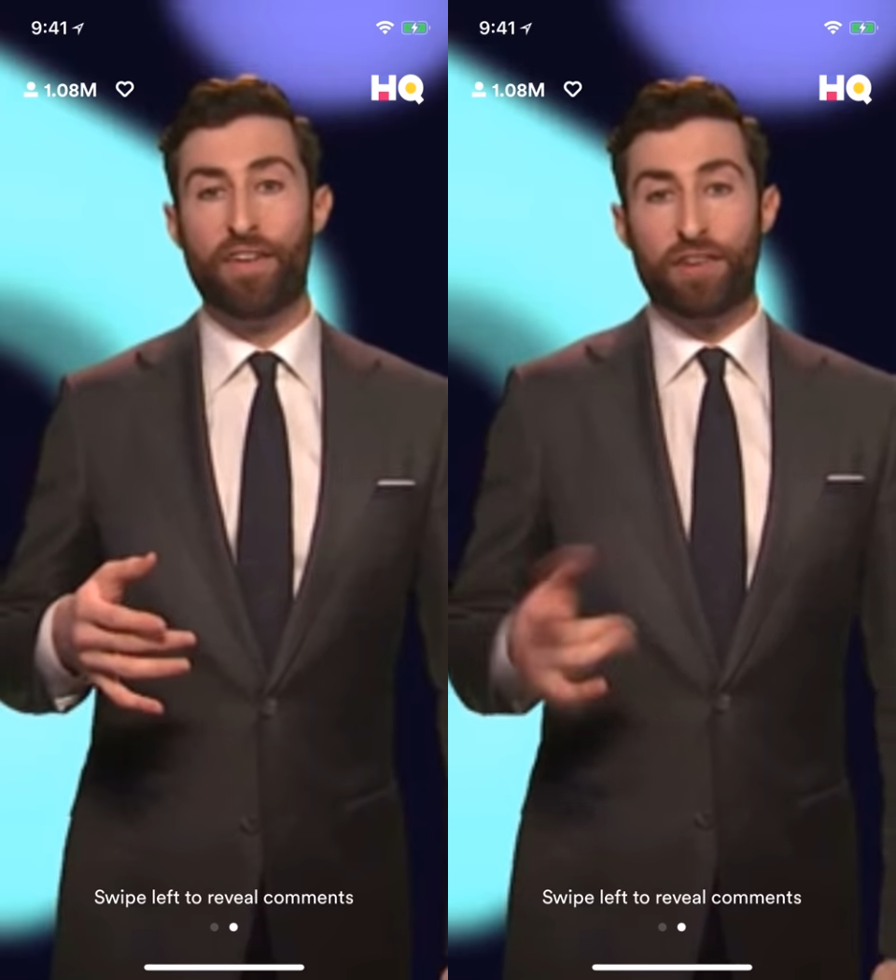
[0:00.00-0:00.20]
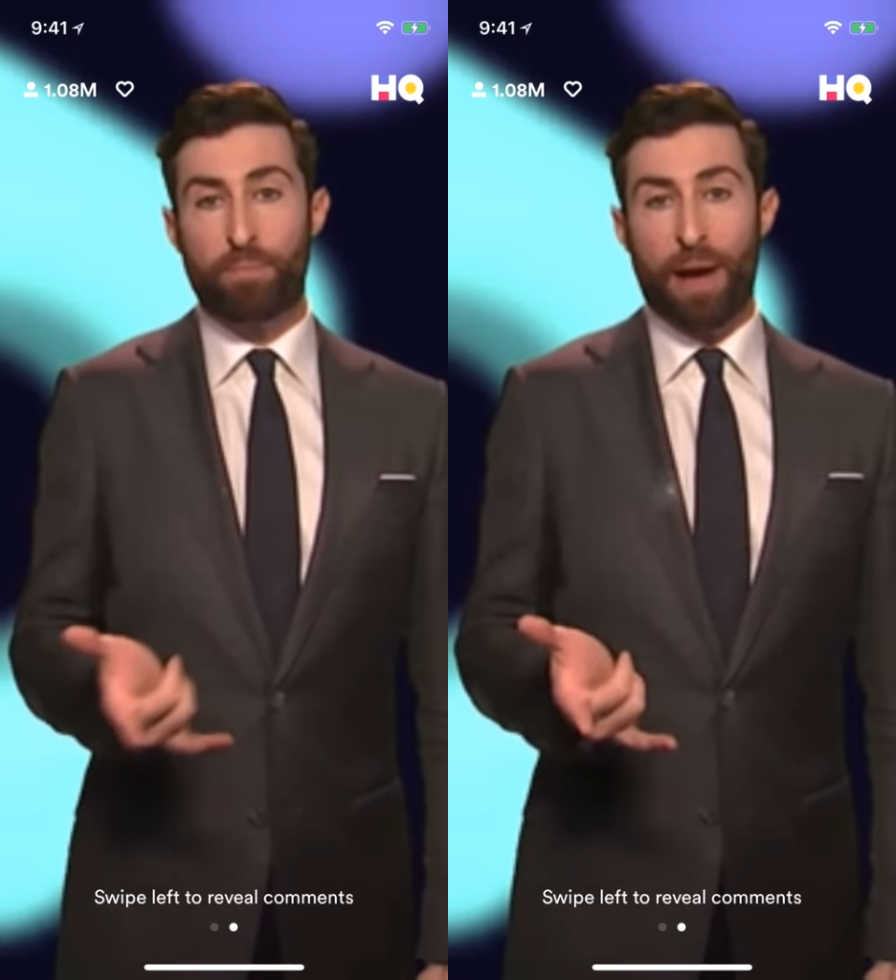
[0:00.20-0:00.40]

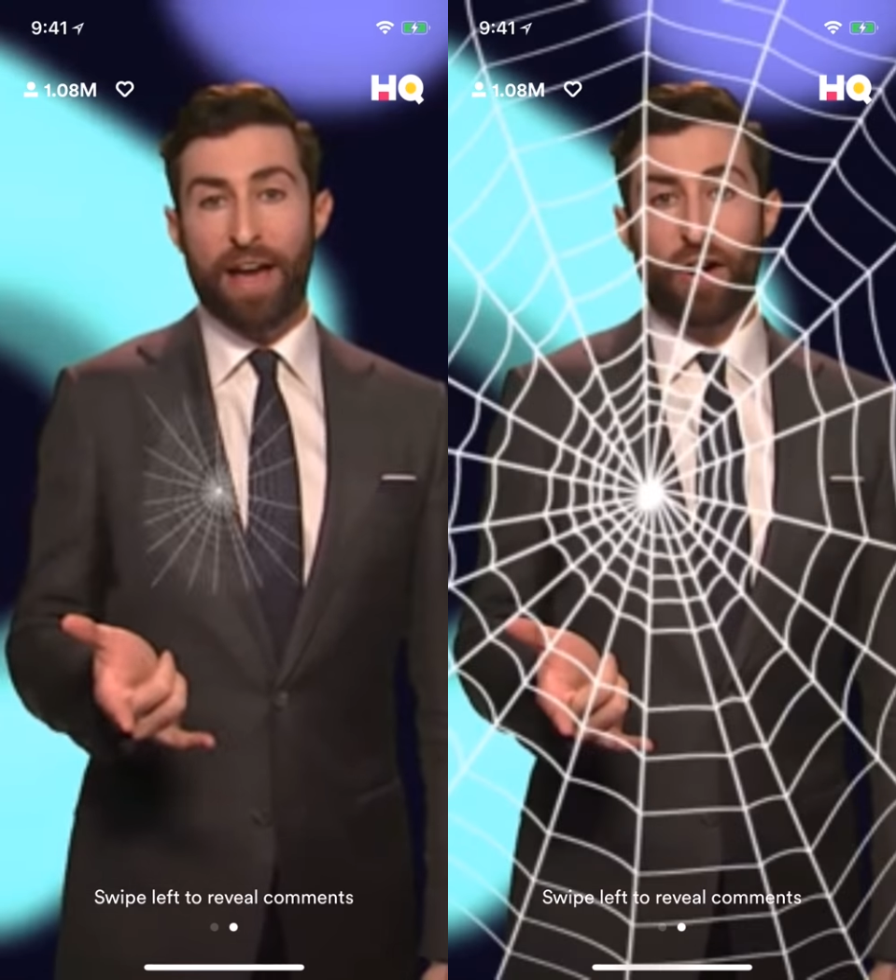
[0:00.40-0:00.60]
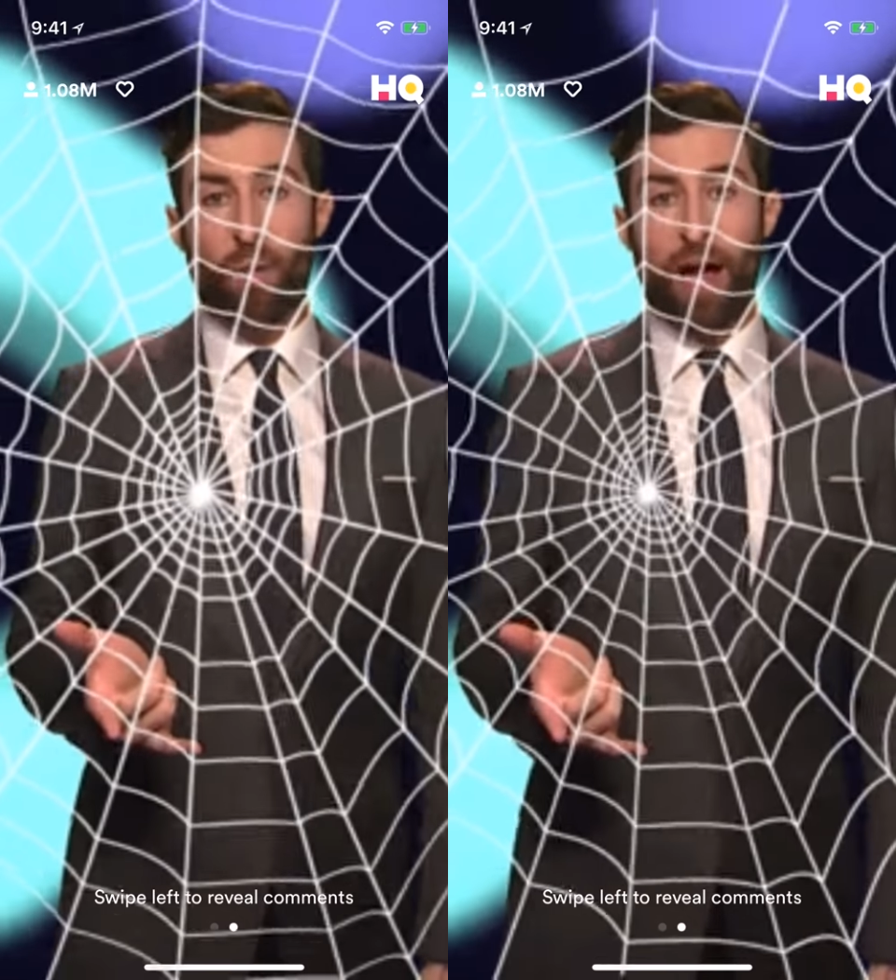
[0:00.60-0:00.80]

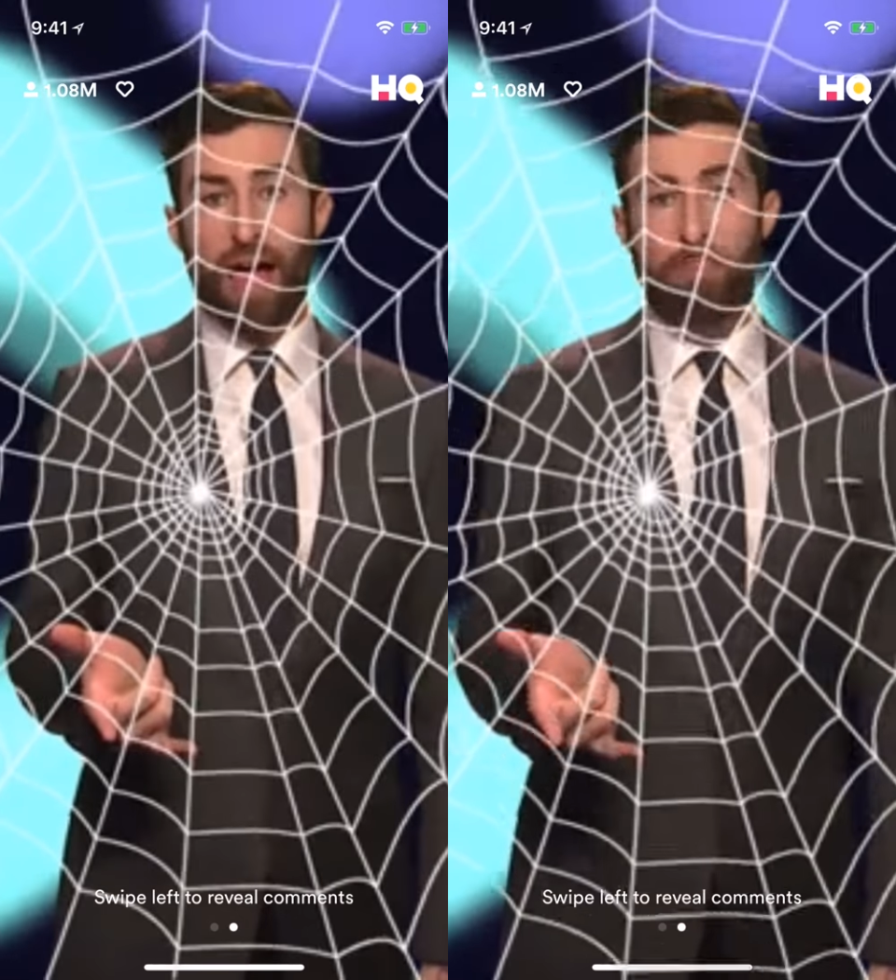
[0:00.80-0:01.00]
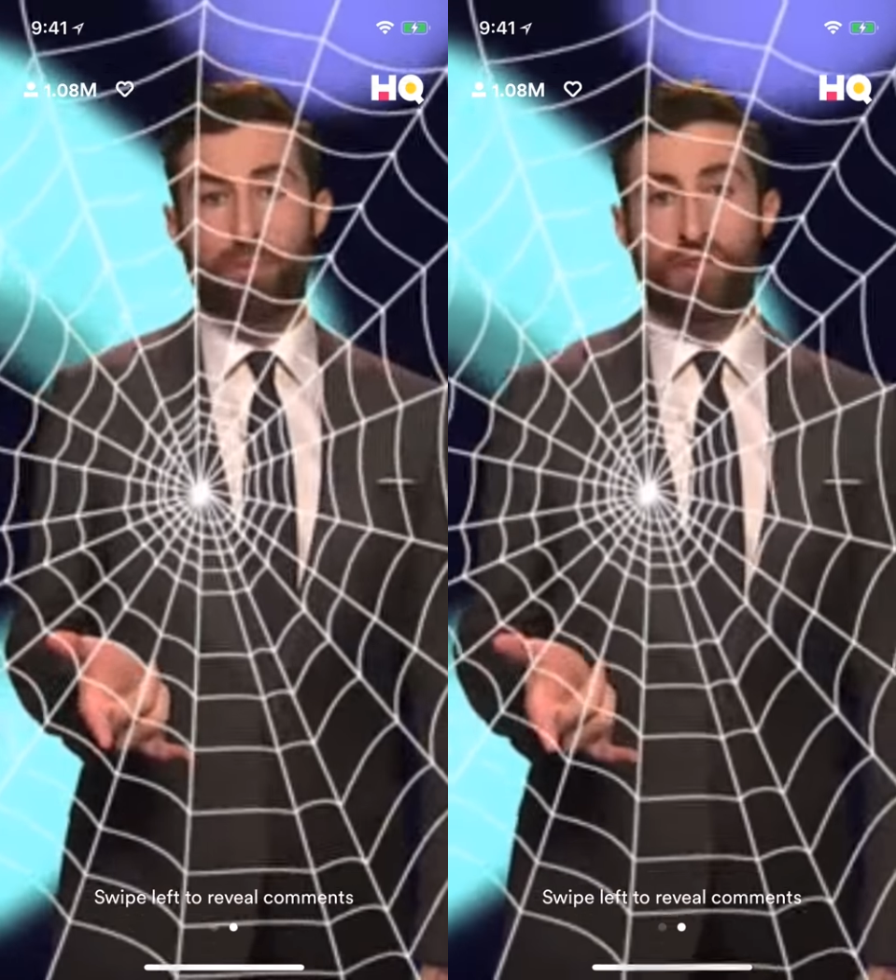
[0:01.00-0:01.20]
spider
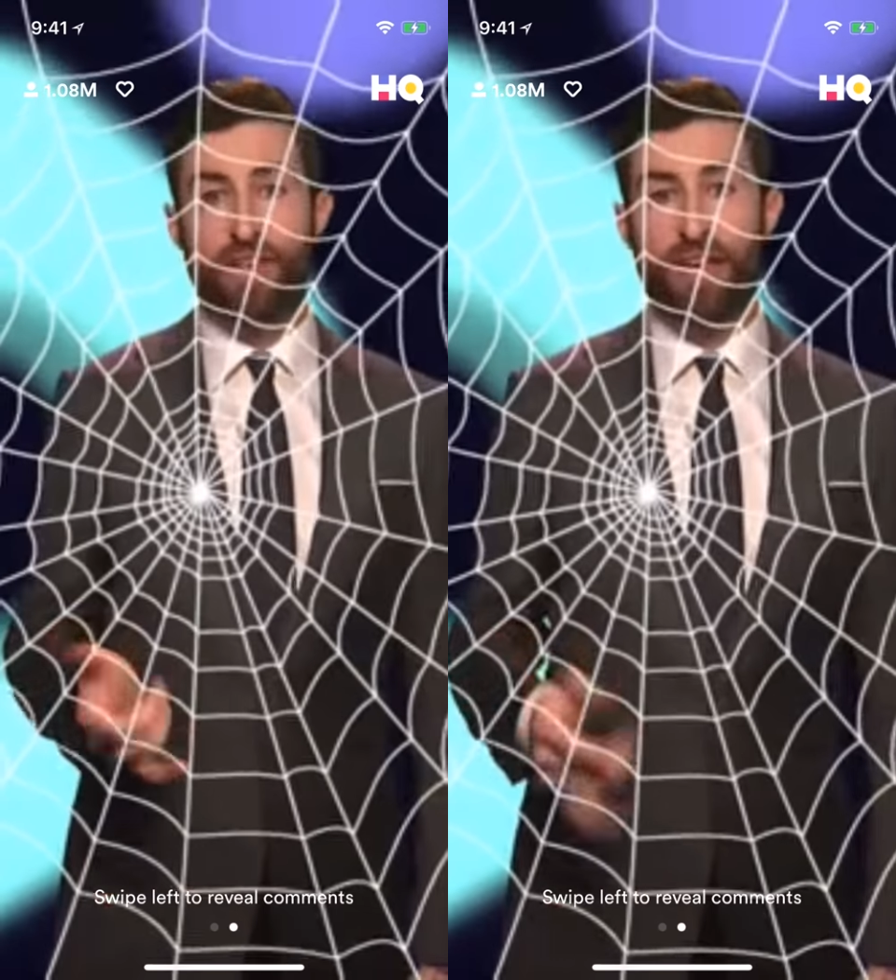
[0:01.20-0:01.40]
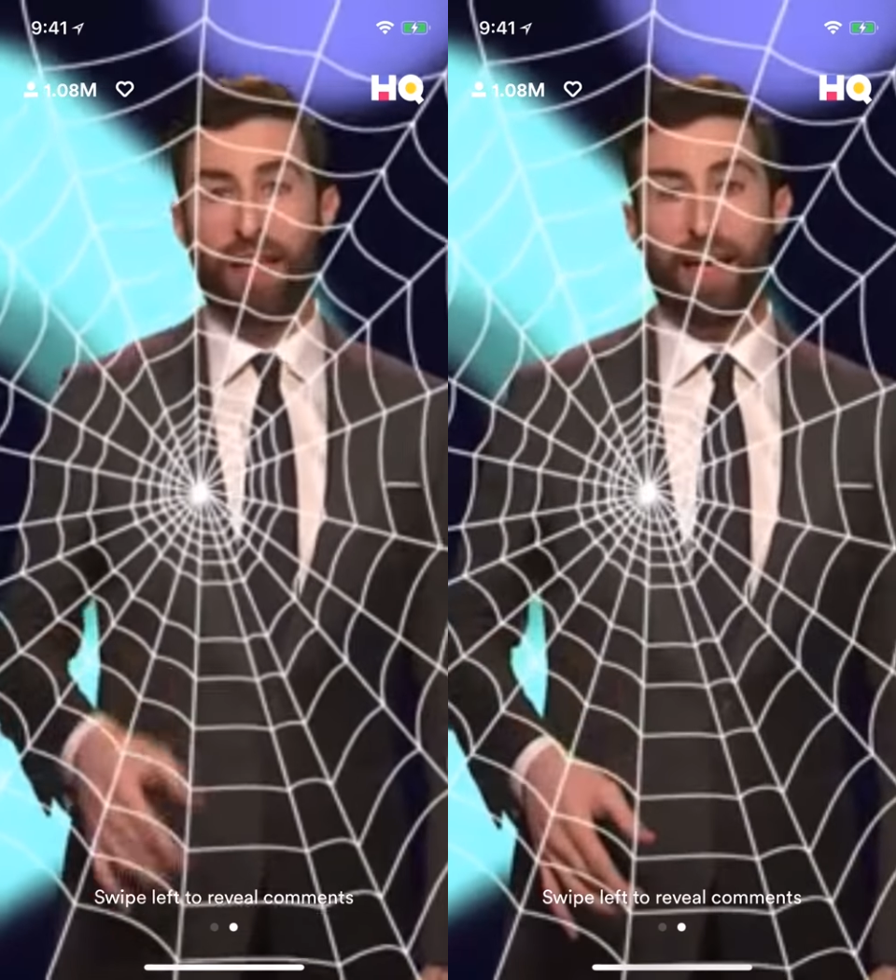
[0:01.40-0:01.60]
webs!